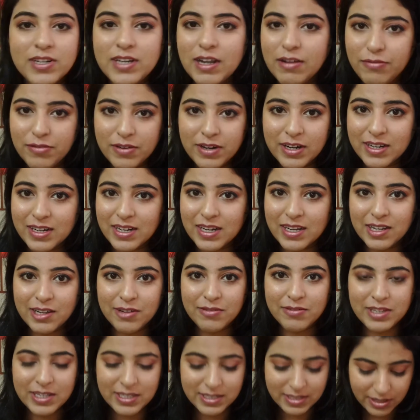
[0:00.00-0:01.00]
Should definitely
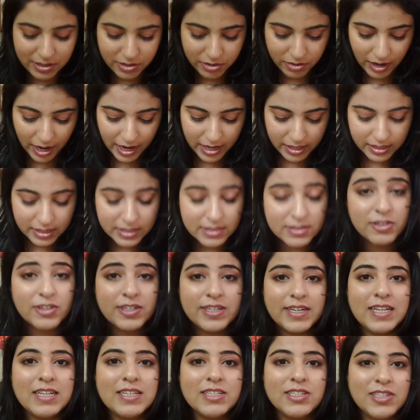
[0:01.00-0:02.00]
give these a try. These
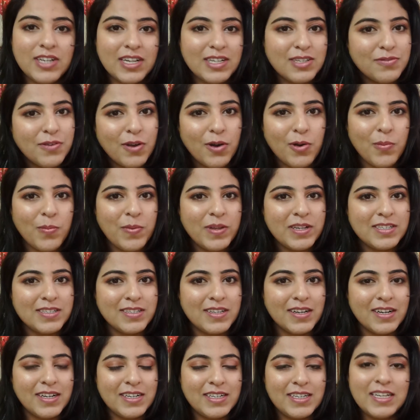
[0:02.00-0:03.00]
retails just for
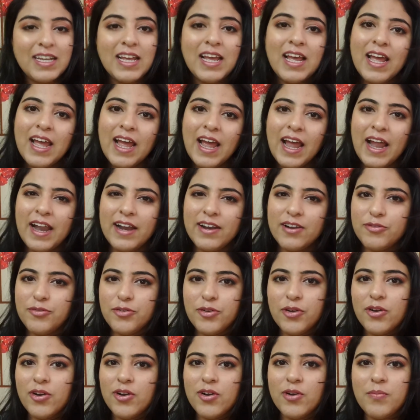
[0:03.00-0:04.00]
rupees 30, and
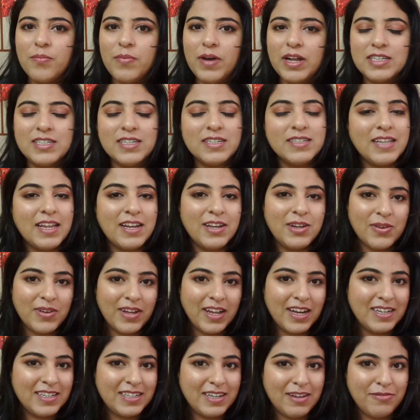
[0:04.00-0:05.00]
if you're on a budget, then
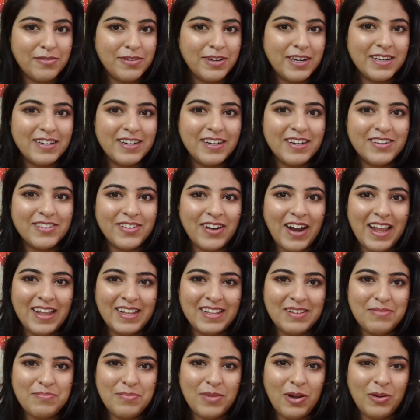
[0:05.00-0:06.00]
you can definitely
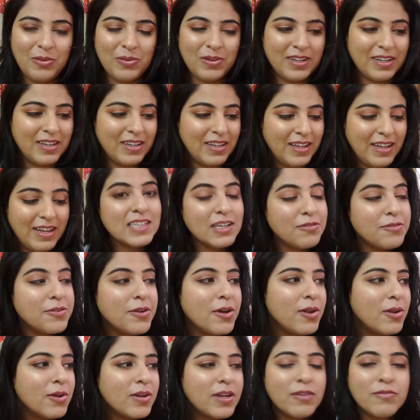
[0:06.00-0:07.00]
try them out.
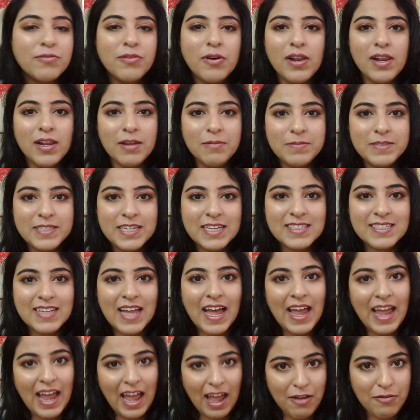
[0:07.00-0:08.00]
If you're looking for
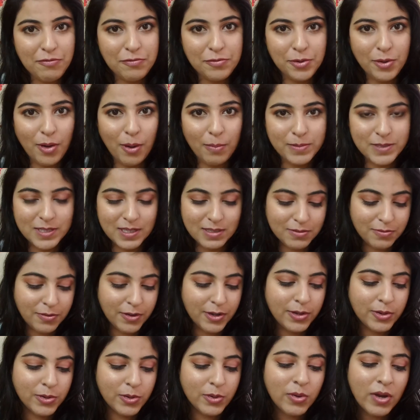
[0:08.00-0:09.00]
lipsticks, I have few options
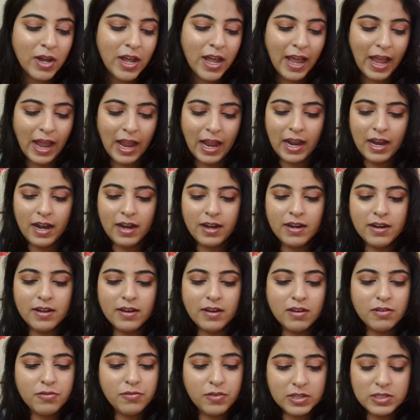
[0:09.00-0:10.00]
for you, and
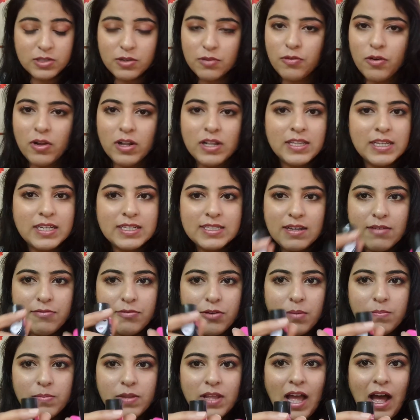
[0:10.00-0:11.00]
first of all, these are
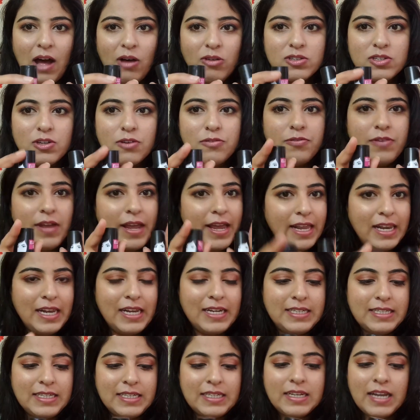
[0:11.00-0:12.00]
from the house of
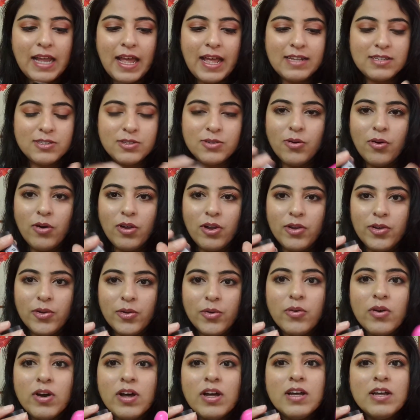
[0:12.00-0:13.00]
L18, as you all
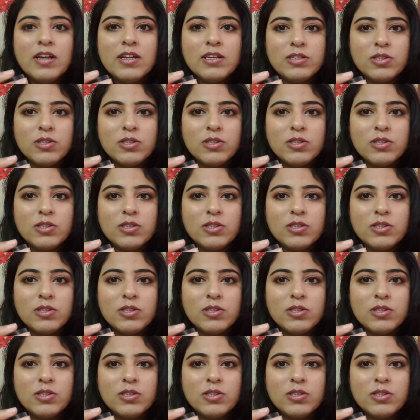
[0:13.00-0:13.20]
know.